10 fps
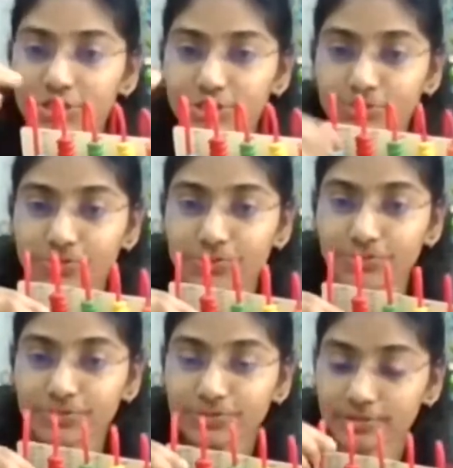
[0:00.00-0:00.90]

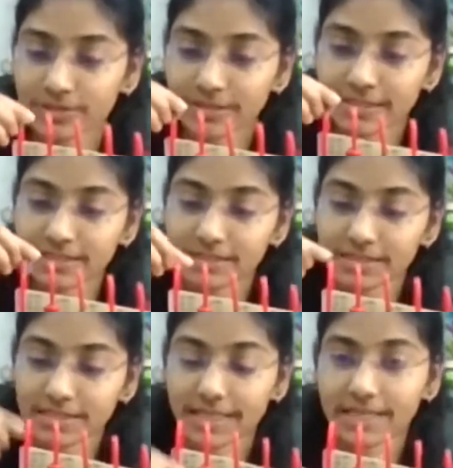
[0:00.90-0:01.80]
2,
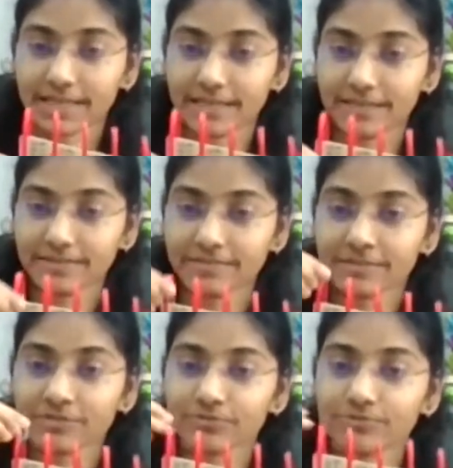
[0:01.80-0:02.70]
3,
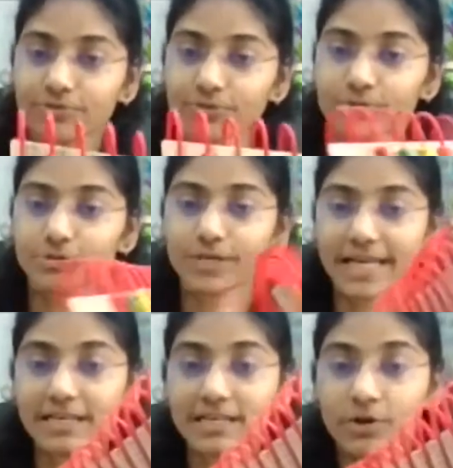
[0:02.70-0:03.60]
4.
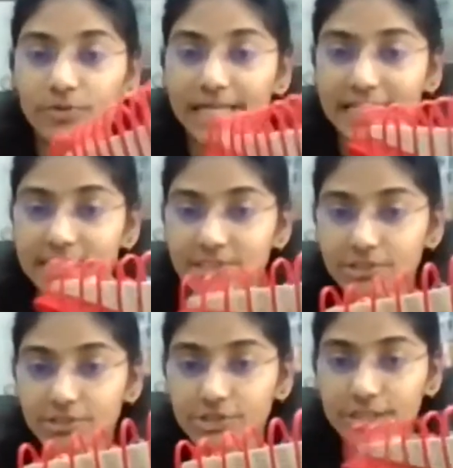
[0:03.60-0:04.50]
Okay, we can
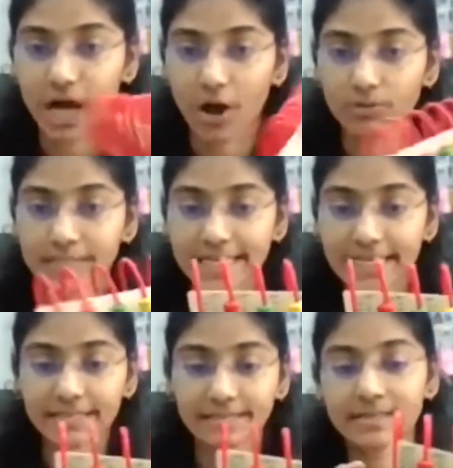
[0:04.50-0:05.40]
introduce
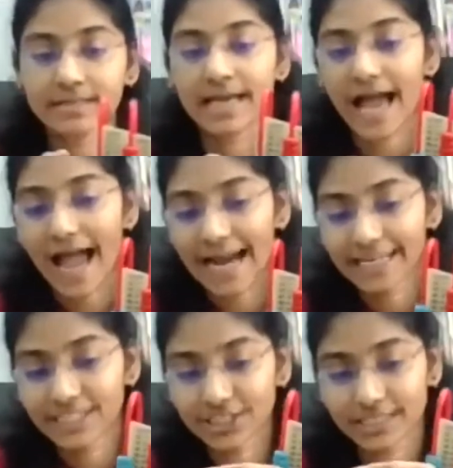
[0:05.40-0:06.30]
counting,
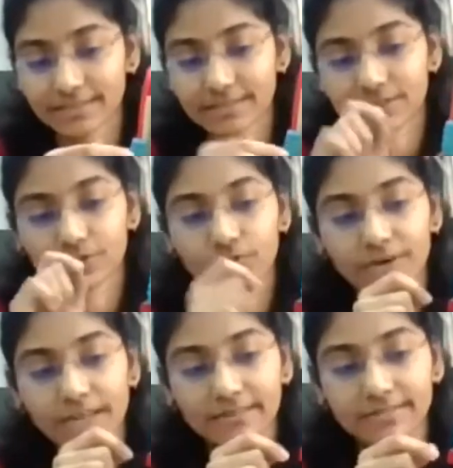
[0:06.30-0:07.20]
additions. So
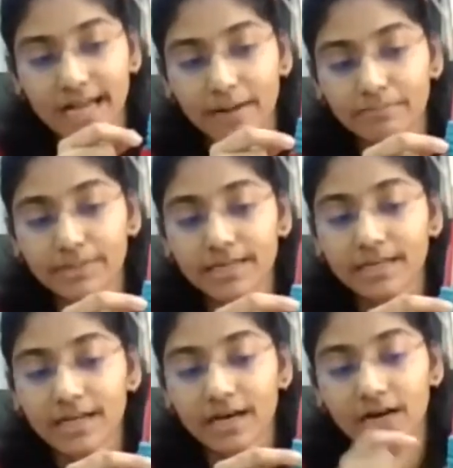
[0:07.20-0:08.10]
for
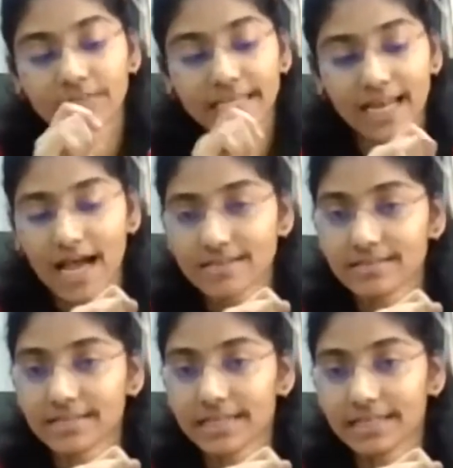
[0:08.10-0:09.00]
example, we can
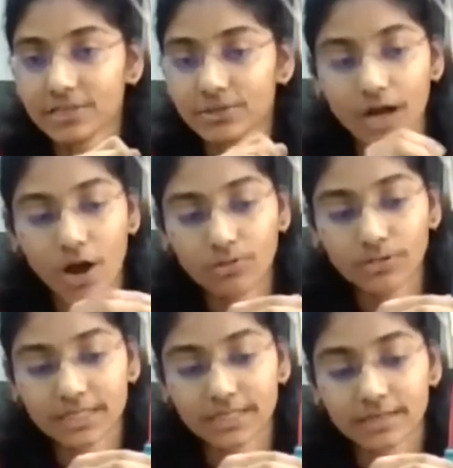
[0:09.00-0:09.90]
ask the kid to
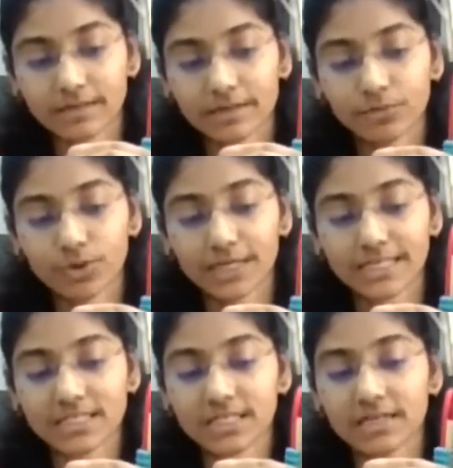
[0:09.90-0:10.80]
count what
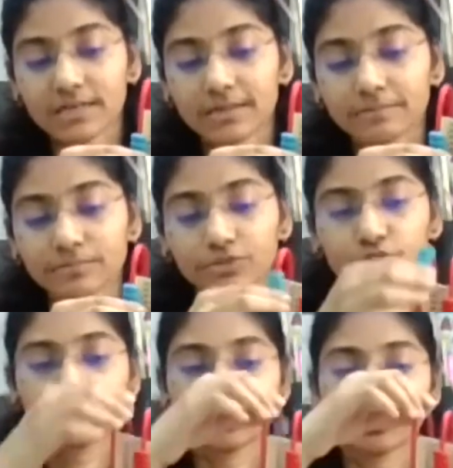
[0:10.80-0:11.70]
is 2
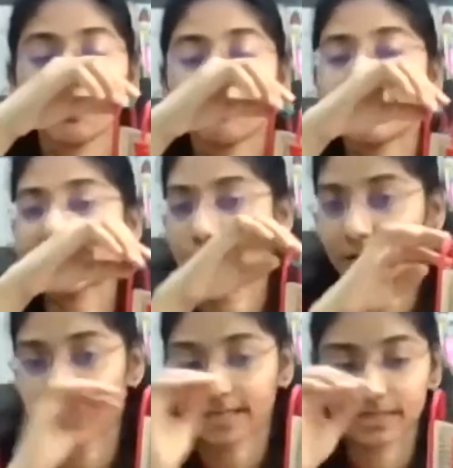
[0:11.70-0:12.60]
plus
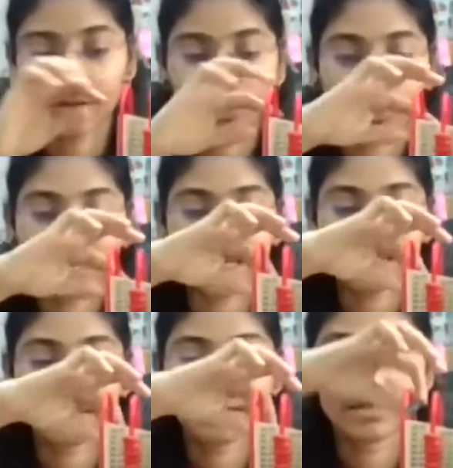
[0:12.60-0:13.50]
1.
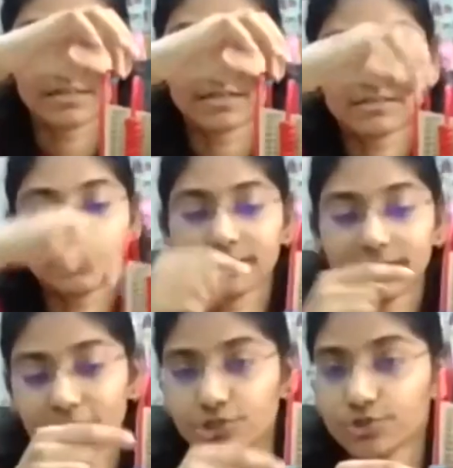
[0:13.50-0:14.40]
Okay, this
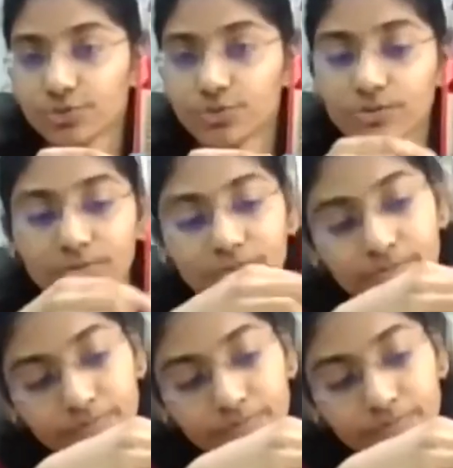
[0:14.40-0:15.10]
is 2